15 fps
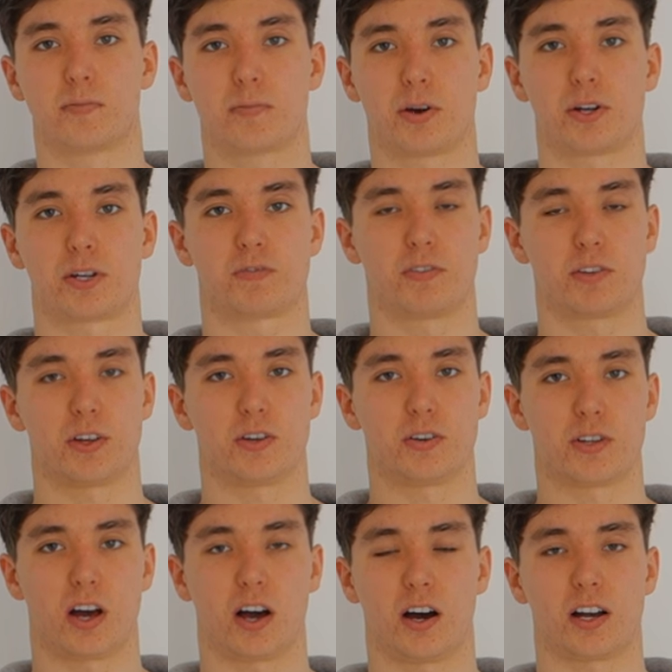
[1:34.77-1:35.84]
push for
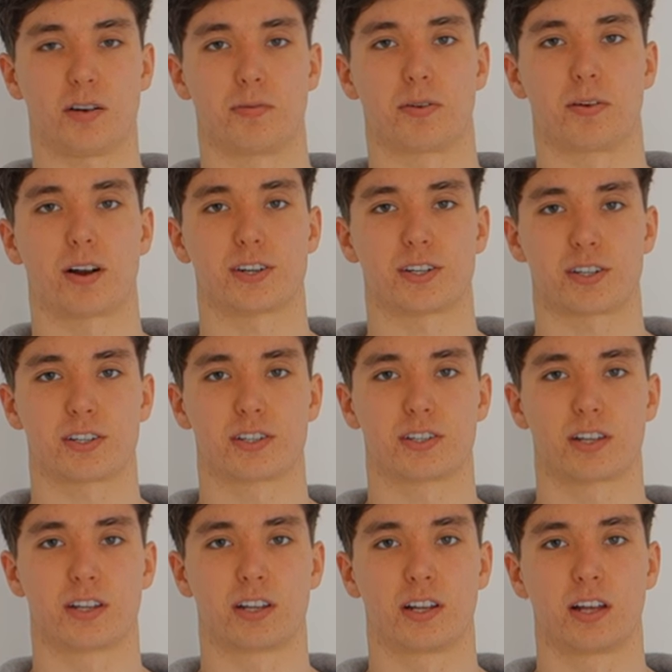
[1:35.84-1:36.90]
those harder progressions.